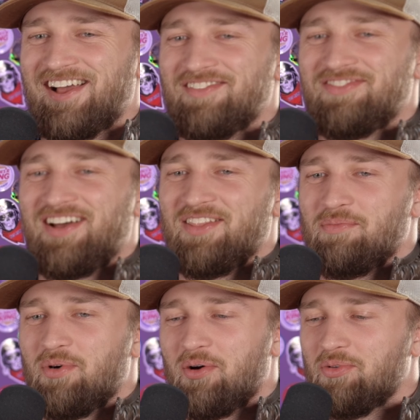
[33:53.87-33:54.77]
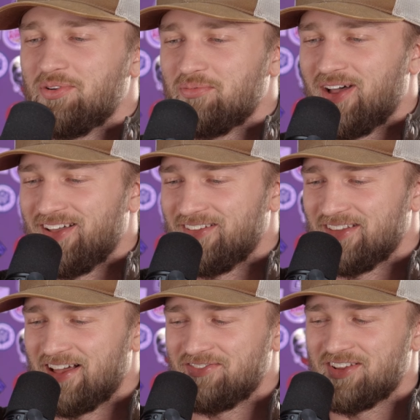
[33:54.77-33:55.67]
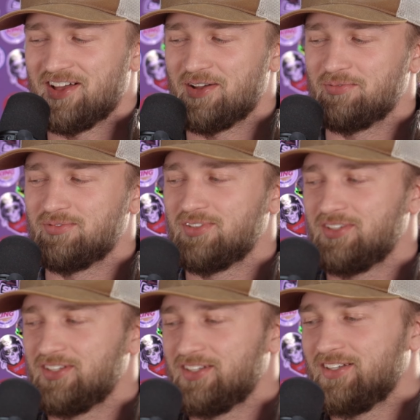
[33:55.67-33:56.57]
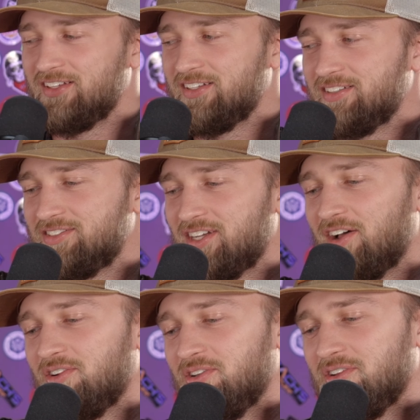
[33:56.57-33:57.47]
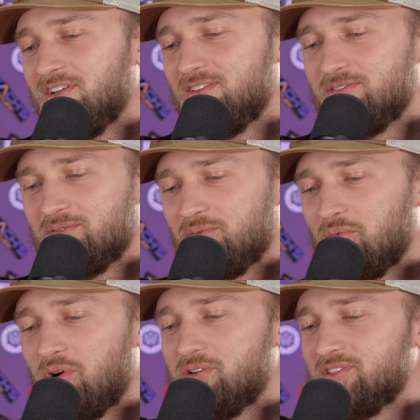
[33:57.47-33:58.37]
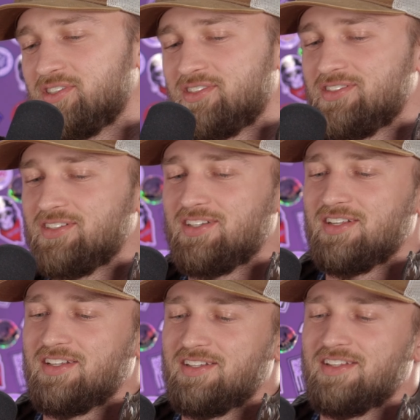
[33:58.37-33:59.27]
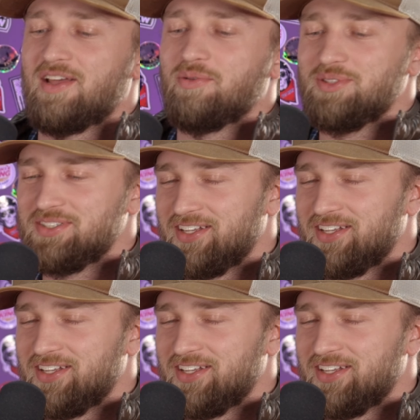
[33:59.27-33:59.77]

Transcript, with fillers: I finally bought one of my lifetime childhood wants, and that was